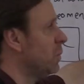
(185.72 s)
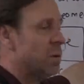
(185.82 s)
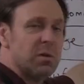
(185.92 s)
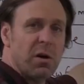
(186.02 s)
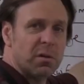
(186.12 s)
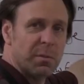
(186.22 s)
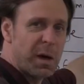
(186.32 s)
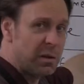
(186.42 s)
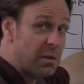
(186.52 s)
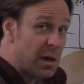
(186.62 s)
that we talked
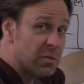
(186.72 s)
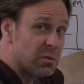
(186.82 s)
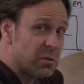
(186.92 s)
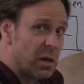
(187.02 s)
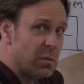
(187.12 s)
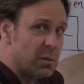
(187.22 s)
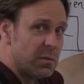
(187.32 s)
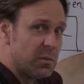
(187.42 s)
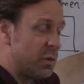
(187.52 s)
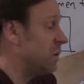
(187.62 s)
about yesterday
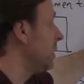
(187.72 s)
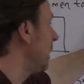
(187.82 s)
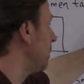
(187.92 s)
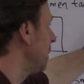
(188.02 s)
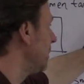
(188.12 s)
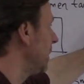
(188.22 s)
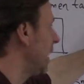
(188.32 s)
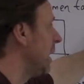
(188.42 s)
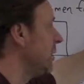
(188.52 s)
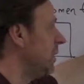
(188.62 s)
whenever we stepped into the
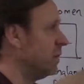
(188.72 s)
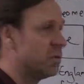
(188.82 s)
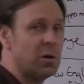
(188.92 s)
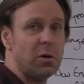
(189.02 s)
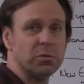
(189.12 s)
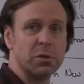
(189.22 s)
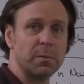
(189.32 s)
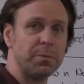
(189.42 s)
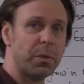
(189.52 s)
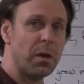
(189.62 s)
idea of culture.
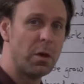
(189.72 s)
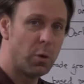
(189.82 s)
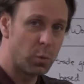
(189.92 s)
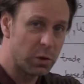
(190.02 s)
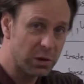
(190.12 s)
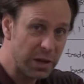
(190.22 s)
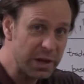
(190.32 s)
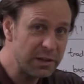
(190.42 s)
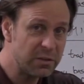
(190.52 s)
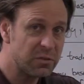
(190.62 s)

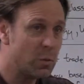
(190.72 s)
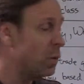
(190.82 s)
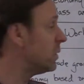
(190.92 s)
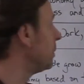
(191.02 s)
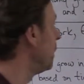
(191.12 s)
Related to what's